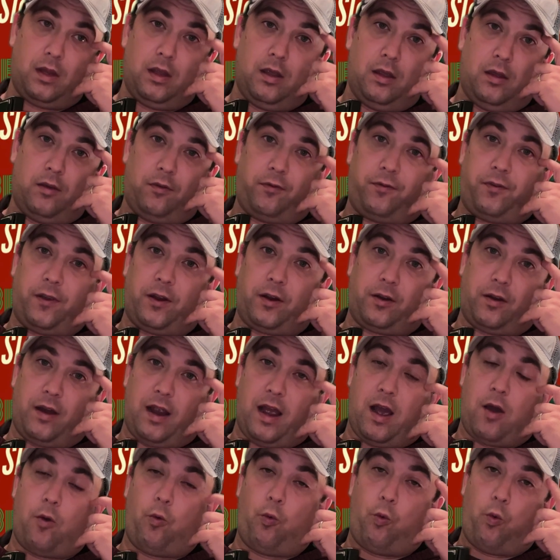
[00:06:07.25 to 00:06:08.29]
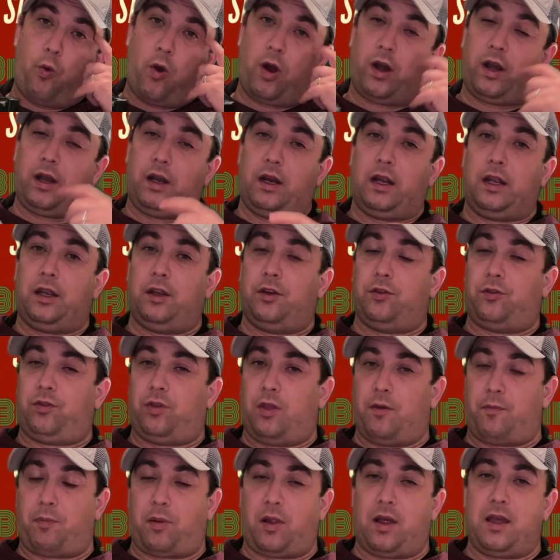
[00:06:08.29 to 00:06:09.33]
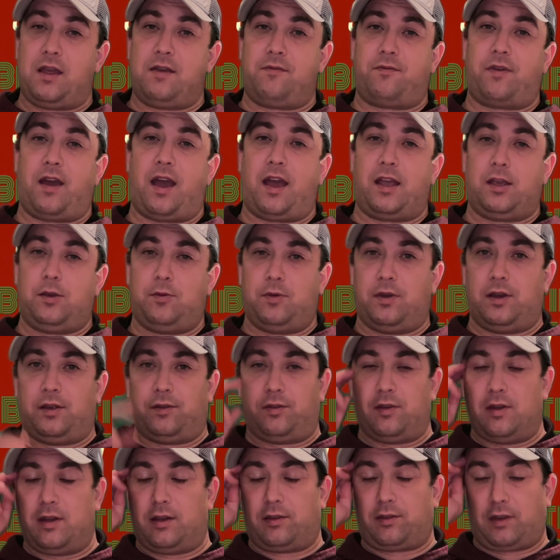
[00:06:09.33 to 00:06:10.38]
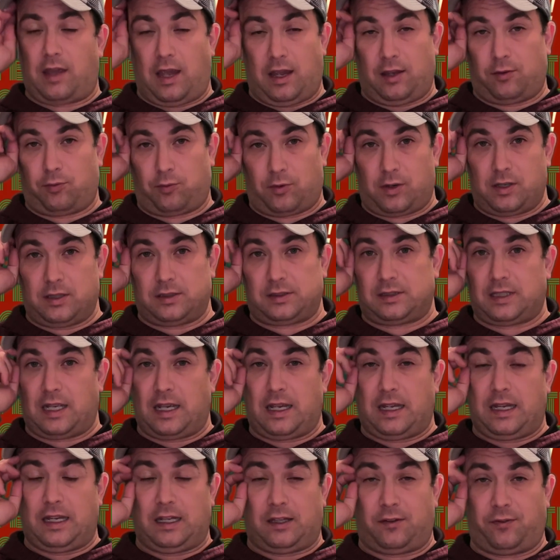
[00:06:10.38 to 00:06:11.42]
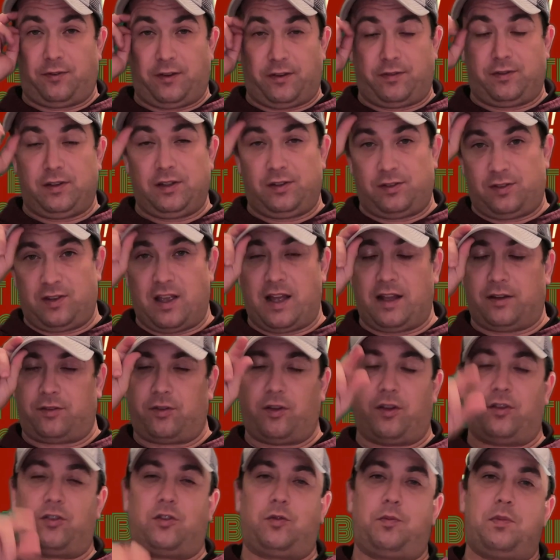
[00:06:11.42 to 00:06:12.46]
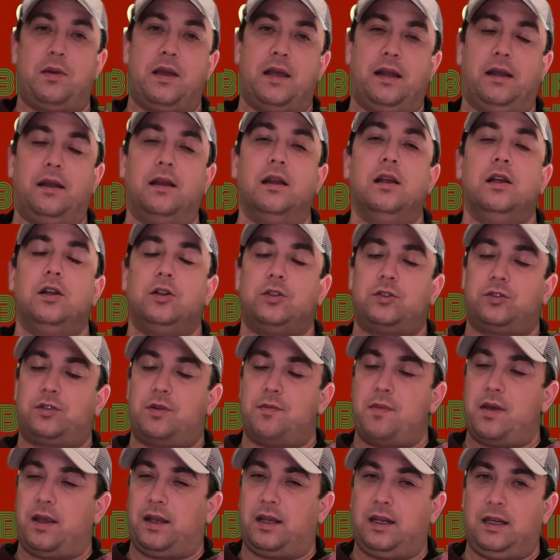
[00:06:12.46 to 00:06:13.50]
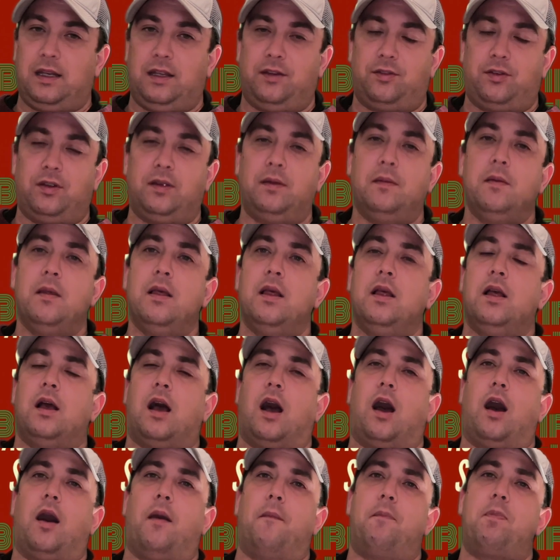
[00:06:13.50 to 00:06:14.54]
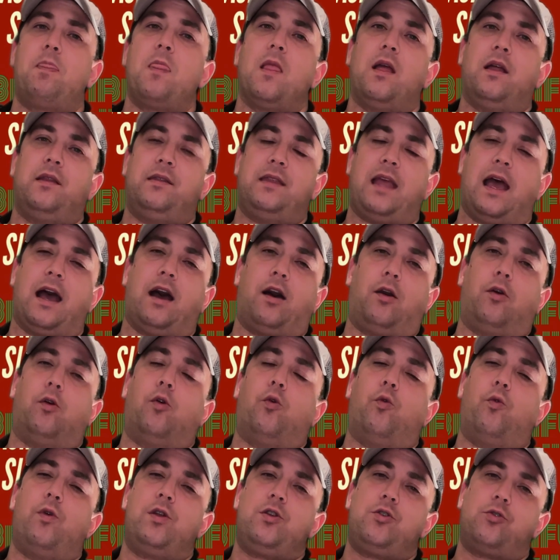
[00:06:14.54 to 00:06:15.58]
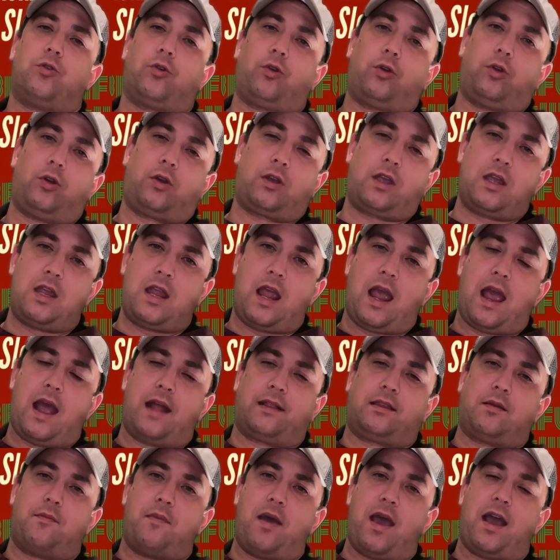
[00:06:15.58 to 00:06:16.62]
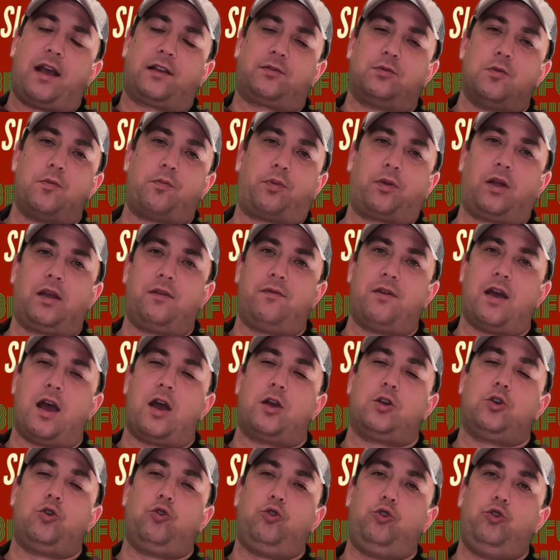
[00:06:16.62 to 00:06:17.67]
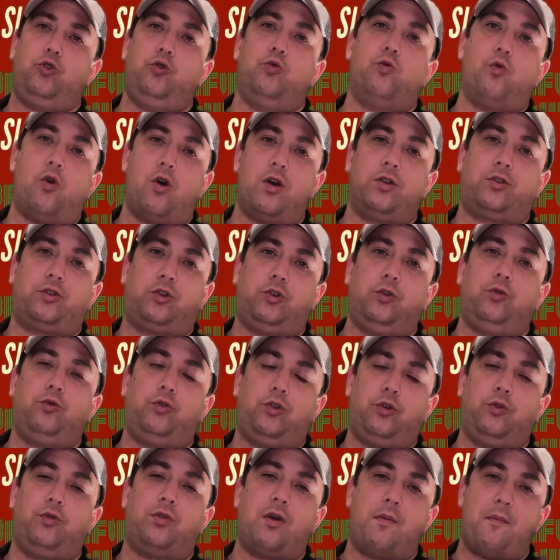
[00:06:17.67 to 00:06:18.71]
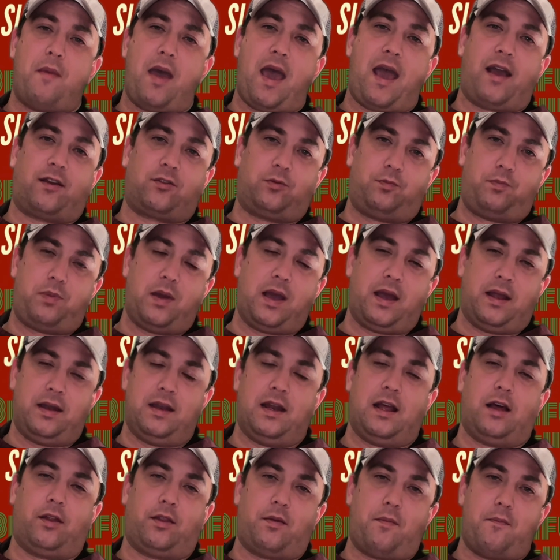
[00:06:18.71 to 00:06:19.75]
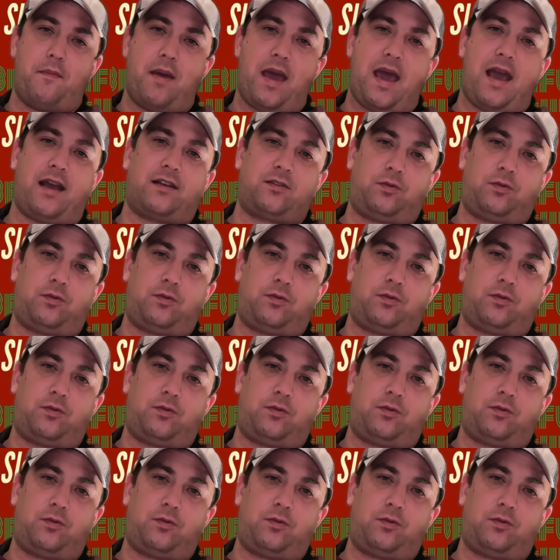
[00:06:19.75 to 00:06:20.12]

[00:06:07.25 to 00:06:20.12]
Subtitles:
figure out what it is the playing value is. In this case, we're going to say it's 50 cents a spin, just to make it easy. Now, when you're looking at the maximum play value, you want to do the max bet. Now, the max